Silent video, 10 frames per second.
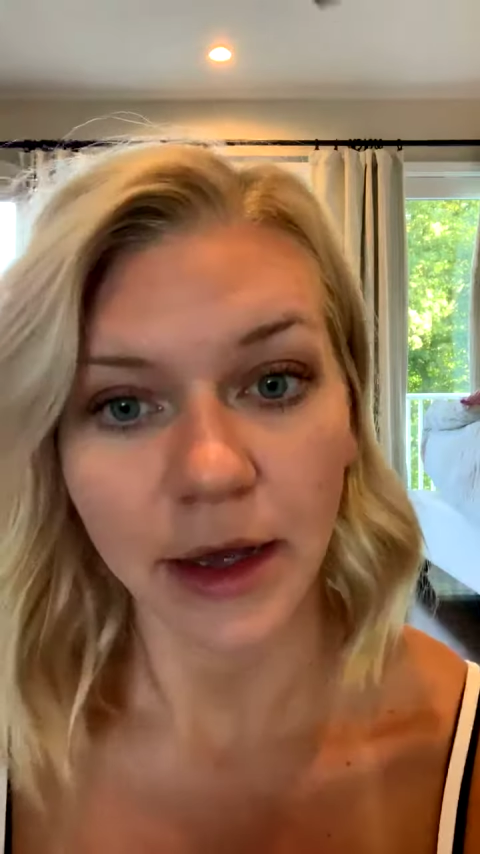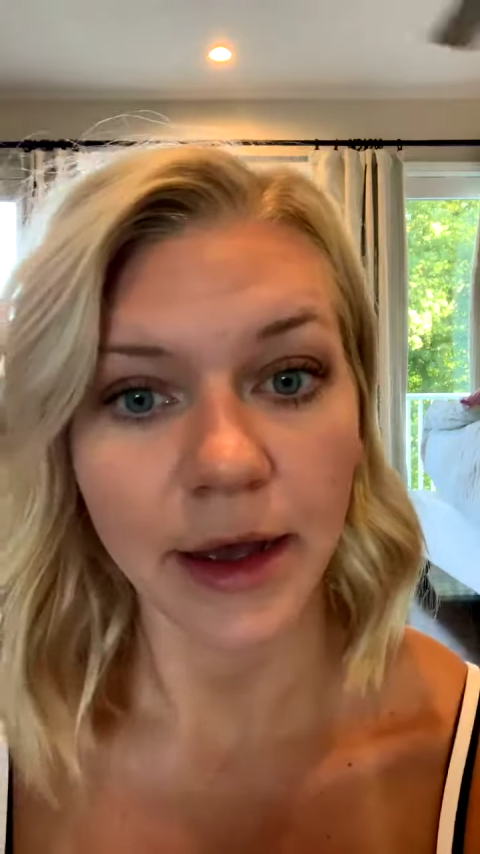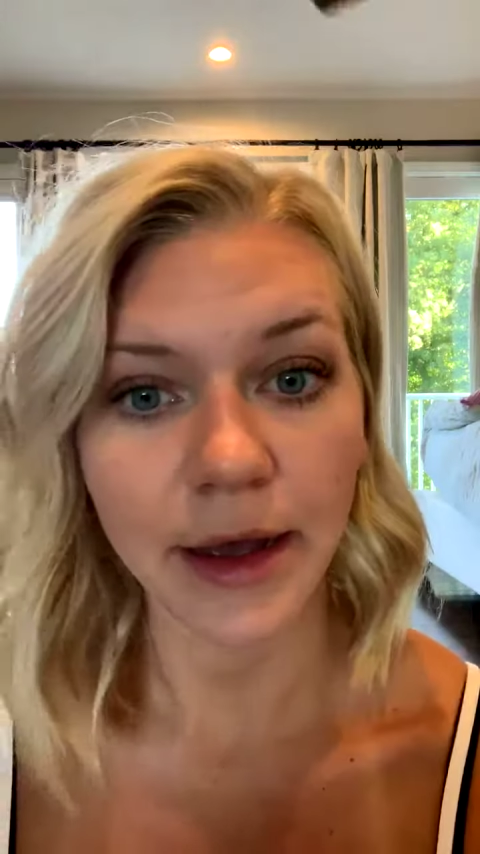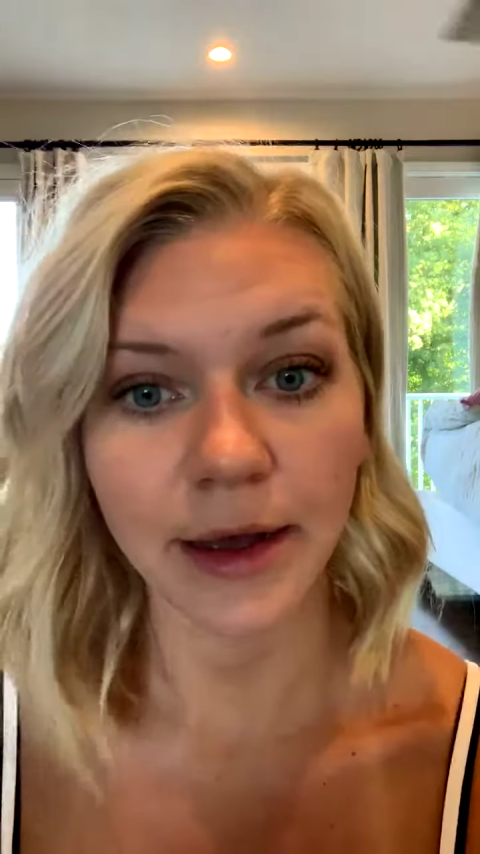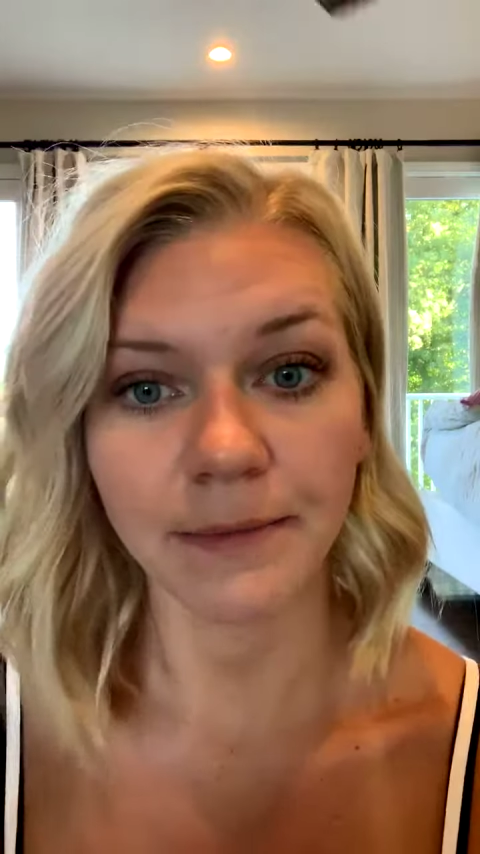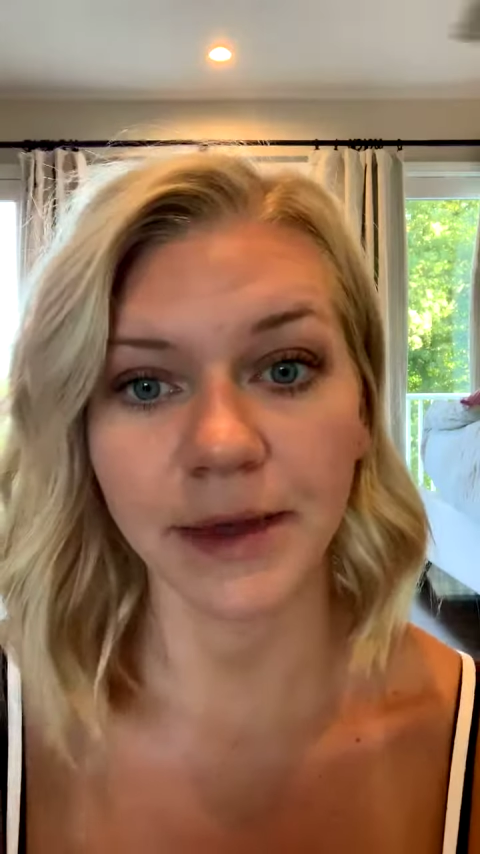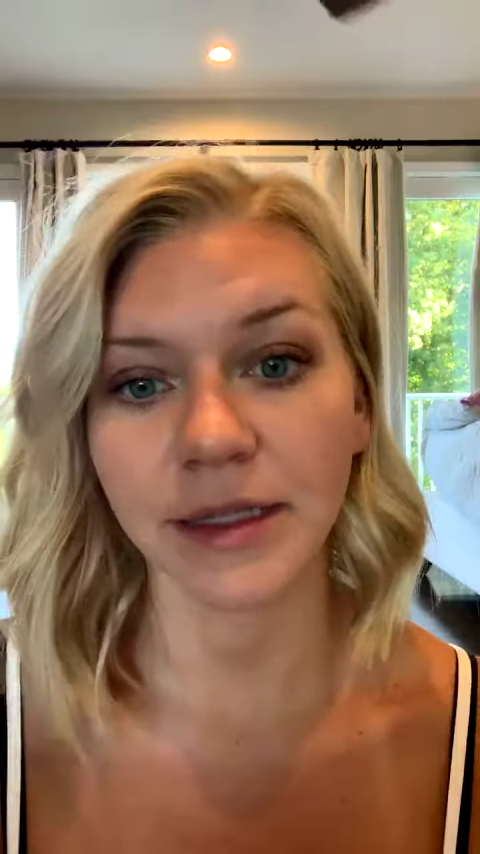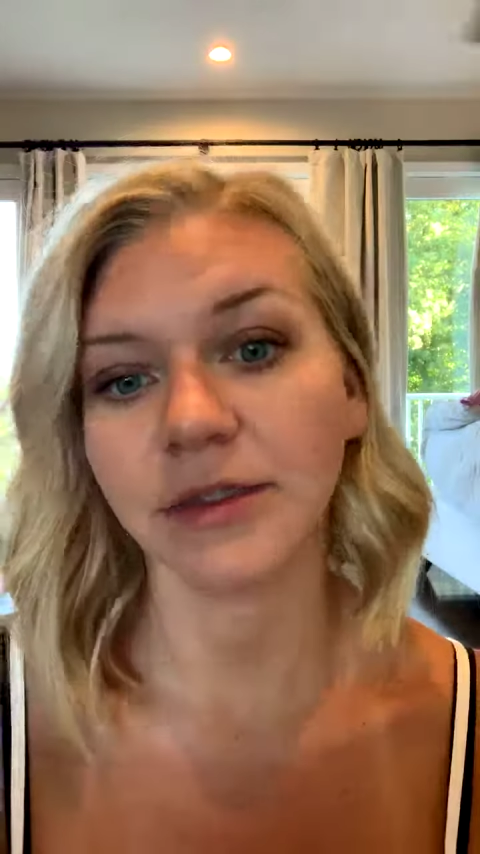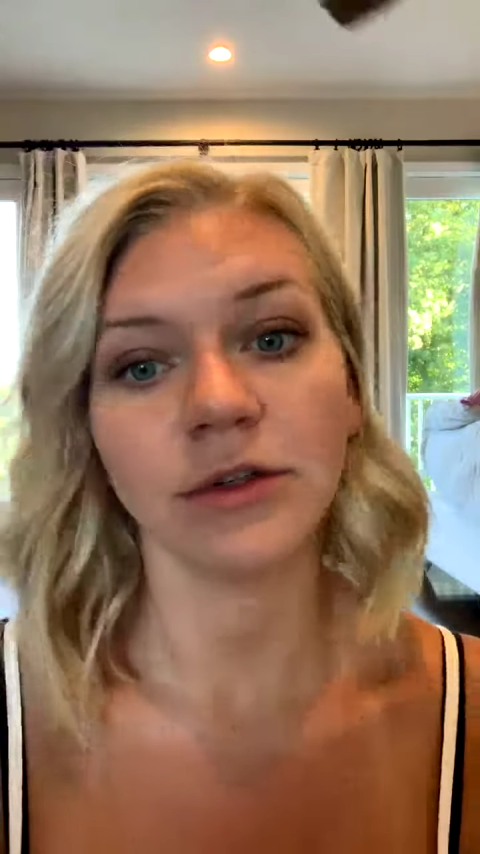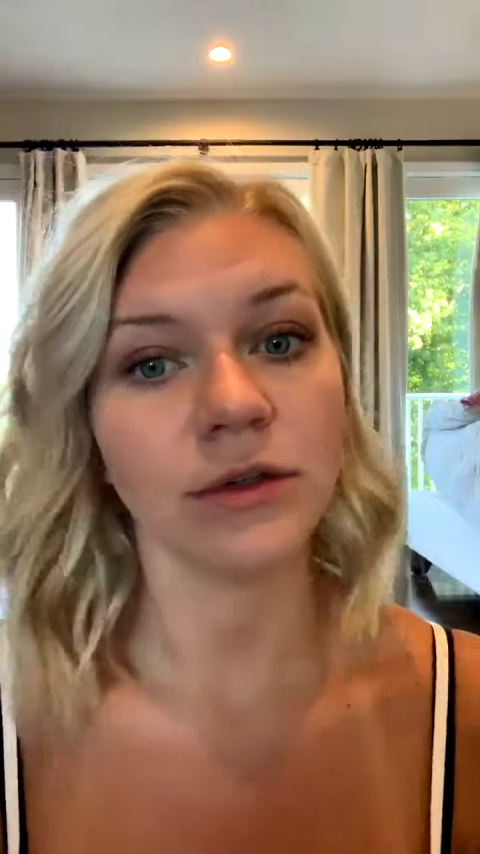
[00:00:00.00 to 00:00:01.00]

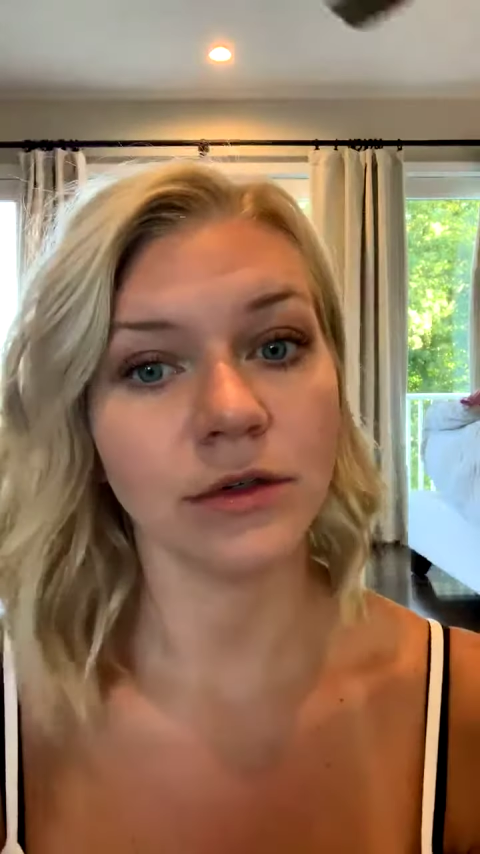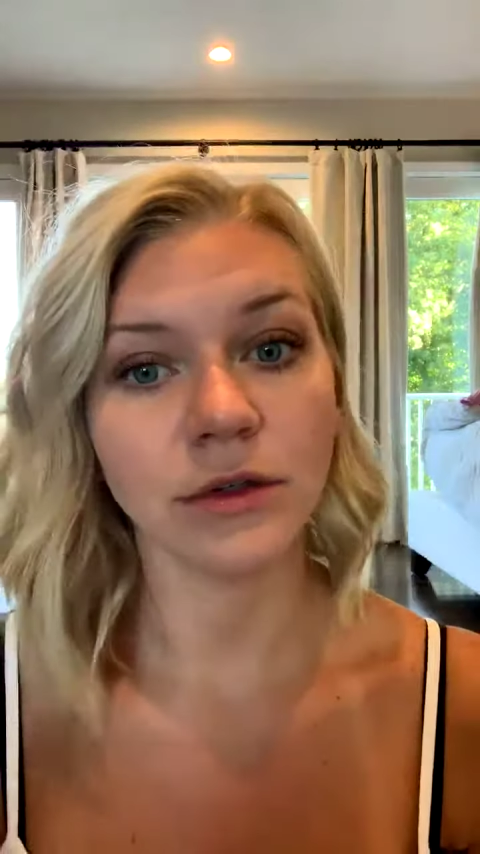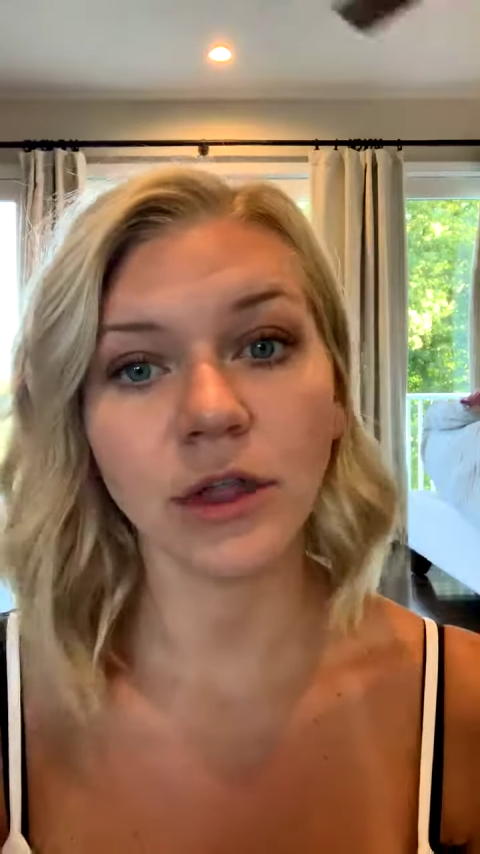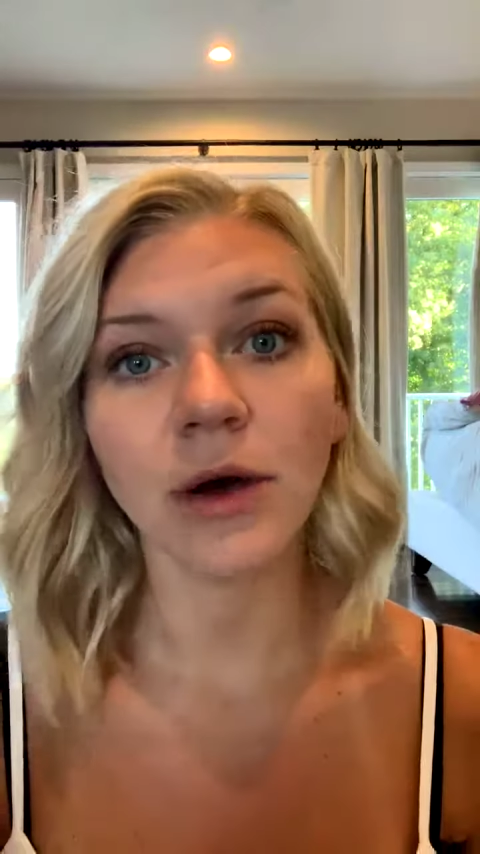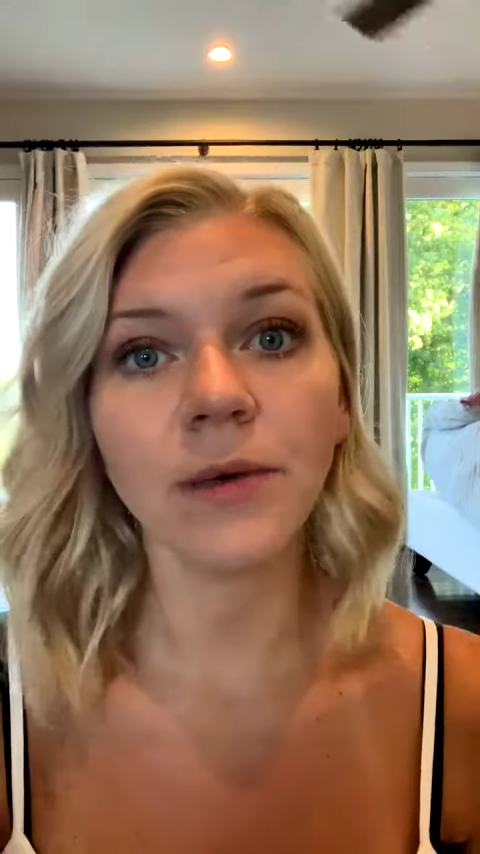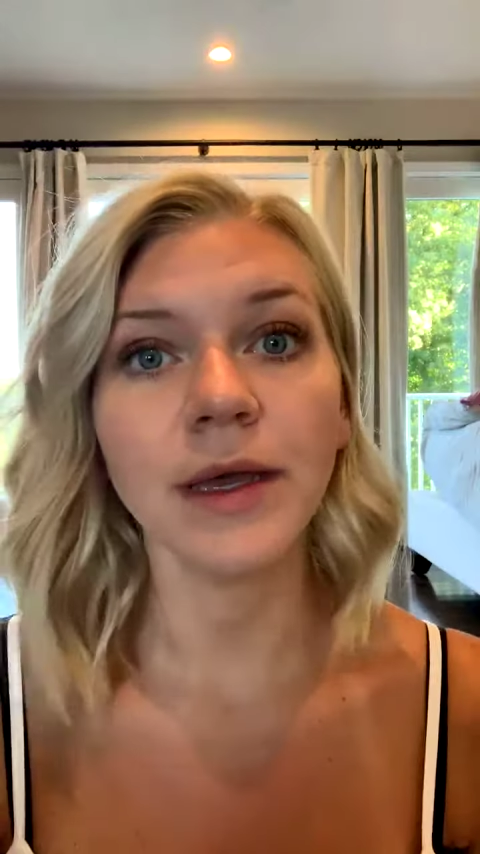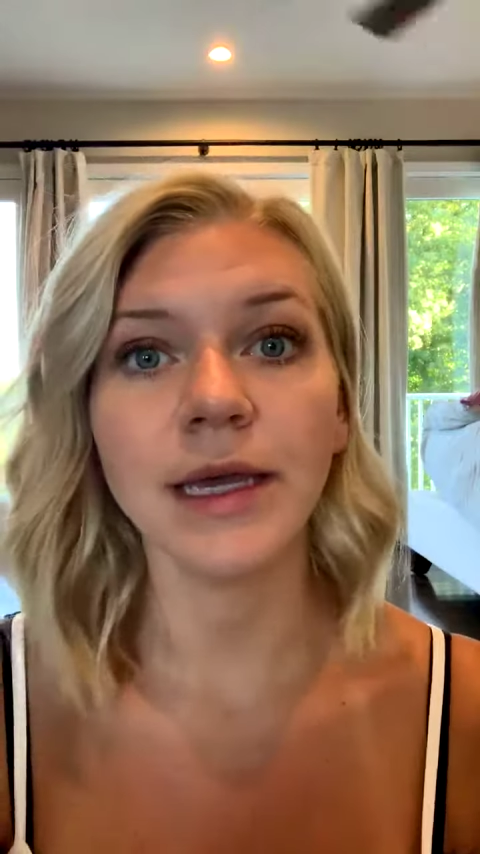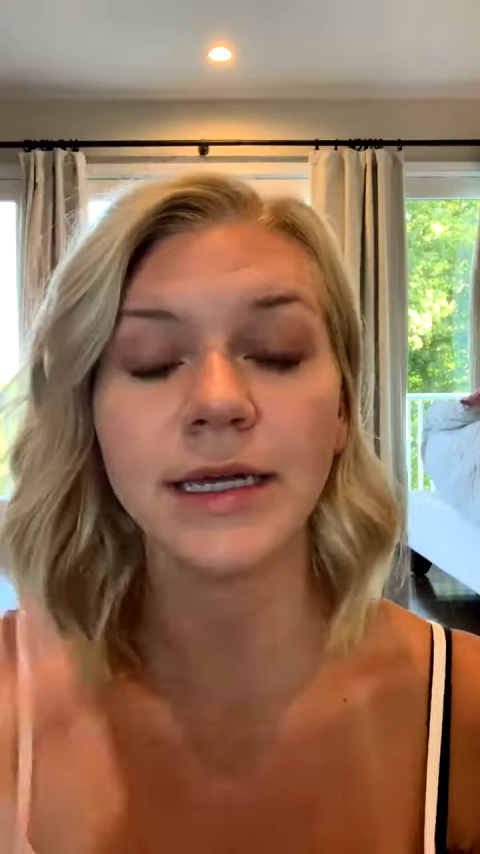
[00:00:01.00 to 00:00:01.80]
it's glowy.